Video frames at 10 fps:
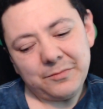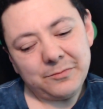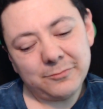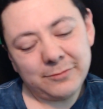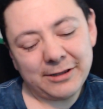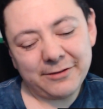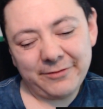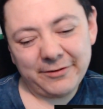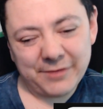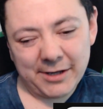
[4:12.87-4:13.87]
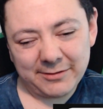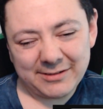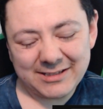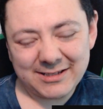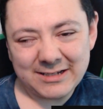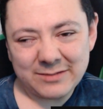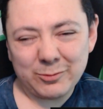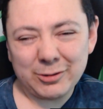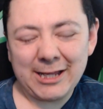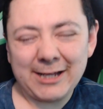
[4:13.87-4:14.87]
with the fifth house, it's
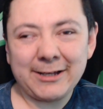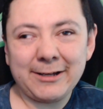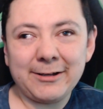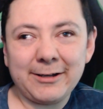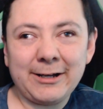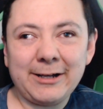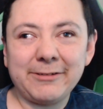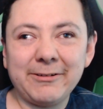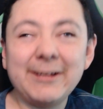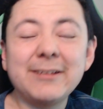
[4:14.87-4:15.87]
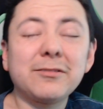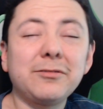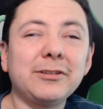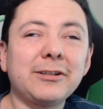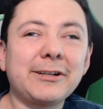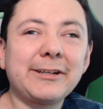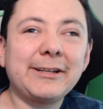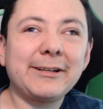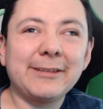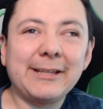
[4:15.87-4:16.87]
more like grade school
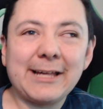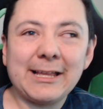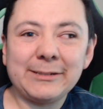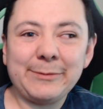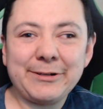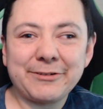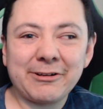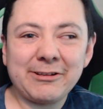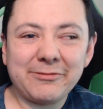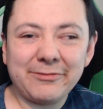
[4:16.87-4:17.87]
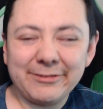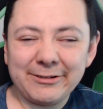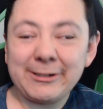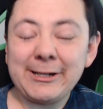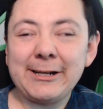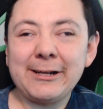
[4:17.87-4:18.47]
learning, like elementary school learning.